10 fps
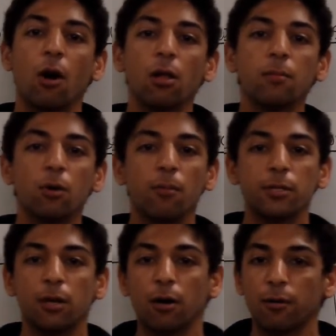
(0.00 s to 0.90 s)
Column
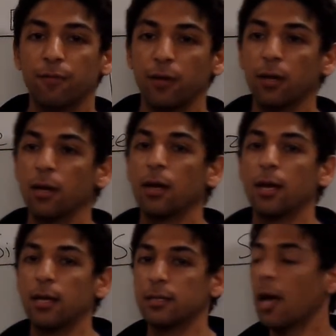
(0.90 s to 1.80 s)
chromatography
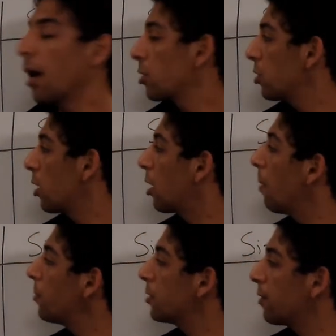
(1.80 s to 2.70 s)
is actually a
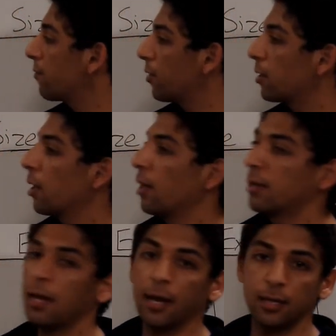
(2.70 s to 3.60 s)
couple different
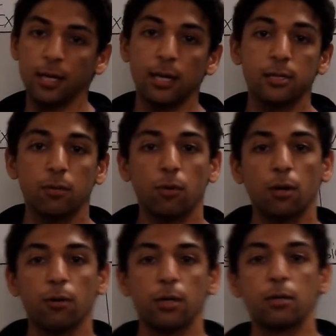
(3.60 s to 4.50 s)
techniques that
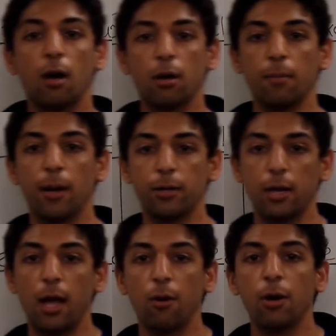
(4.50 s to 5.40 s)
we're going to talk
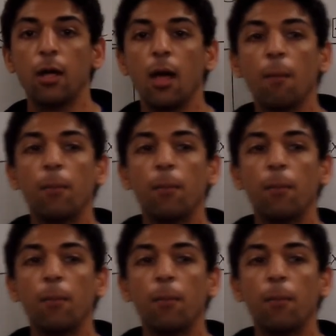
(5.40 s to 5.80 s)
about now,